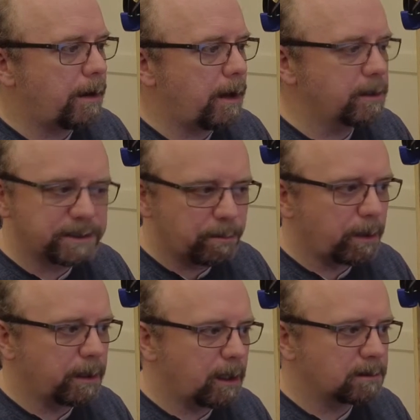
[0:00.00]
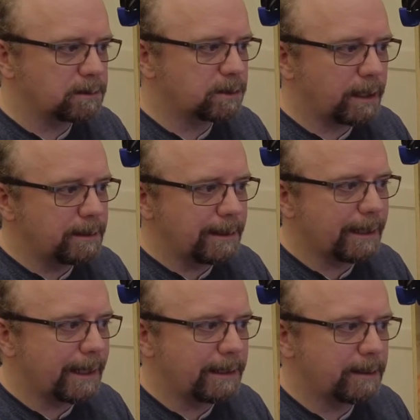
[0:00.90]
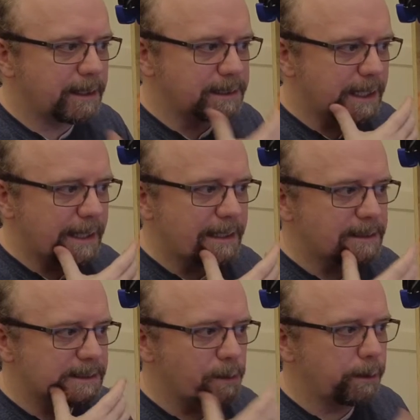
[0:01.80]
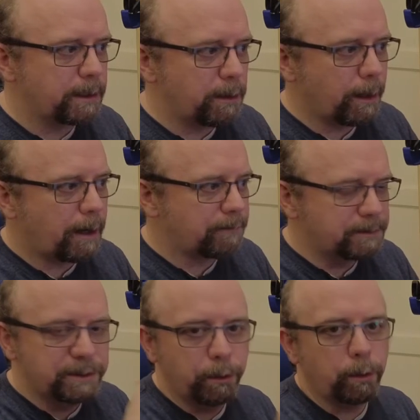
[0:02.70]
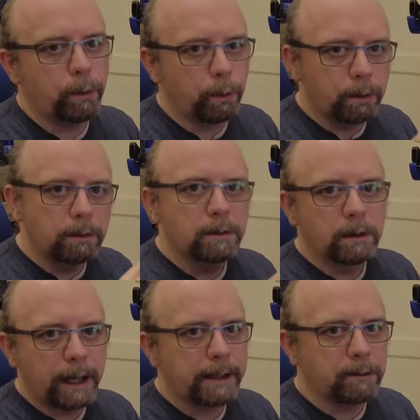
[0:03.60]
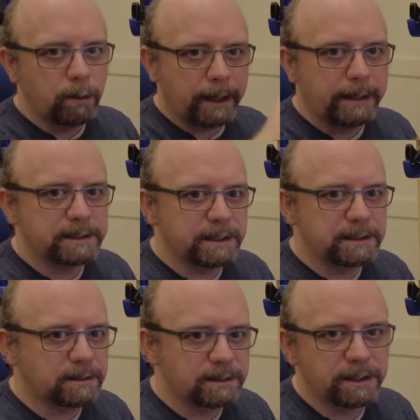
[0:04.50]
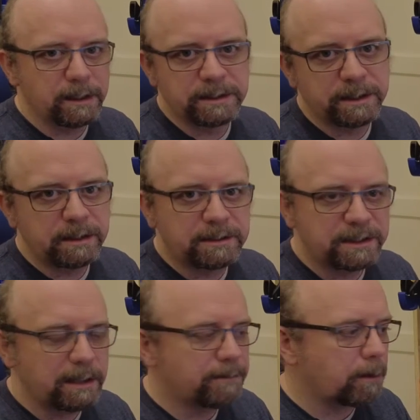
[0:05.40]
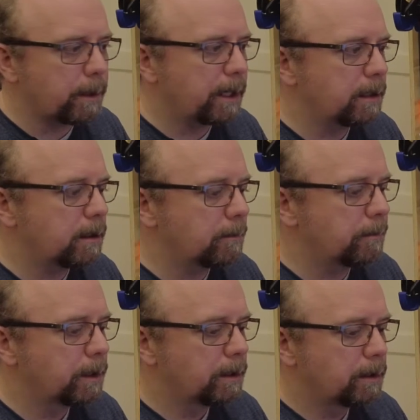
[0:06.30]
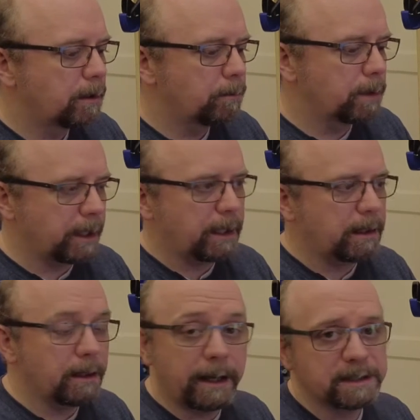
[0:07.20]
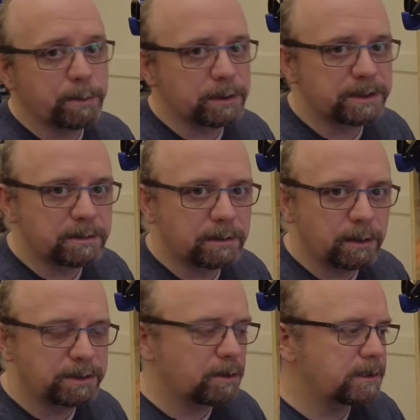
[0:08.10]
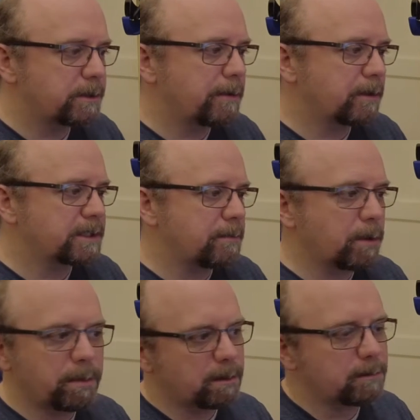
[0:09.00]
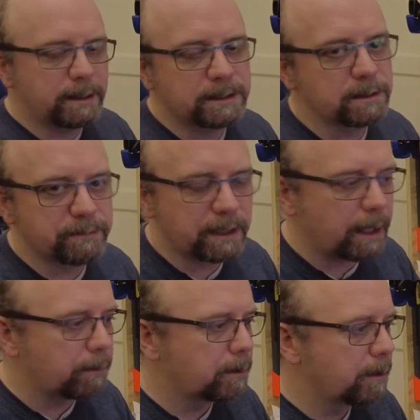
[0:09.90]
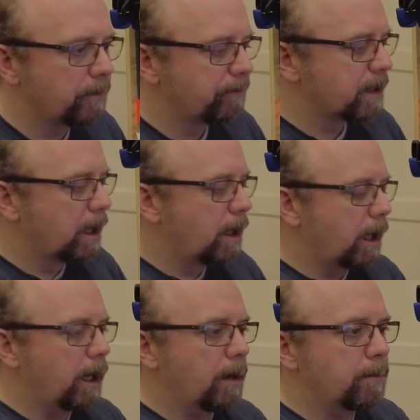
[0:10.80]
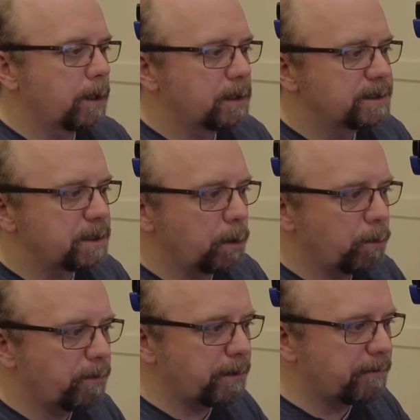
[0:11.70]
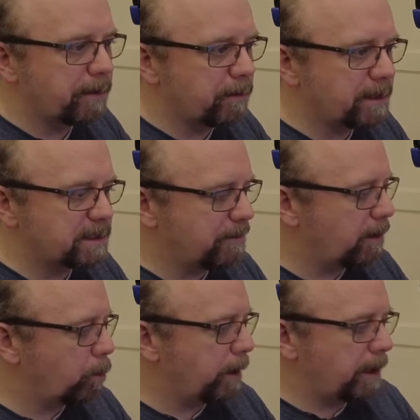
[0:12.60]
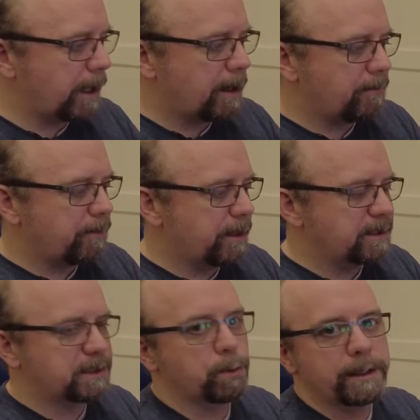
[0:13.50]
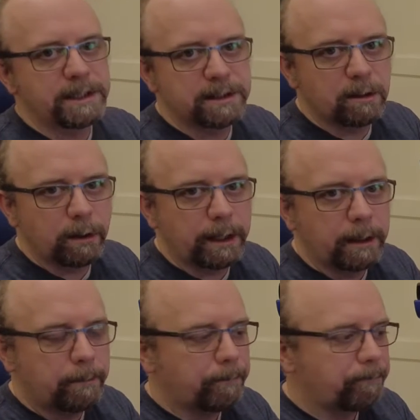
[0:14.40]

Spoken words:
at some point, I'll try and dig in and actually get it so you have two analog axes, as you'd see from plugging an Xbox controller into it, for example, but this does for now. So for the rest of it, we have these switches along here.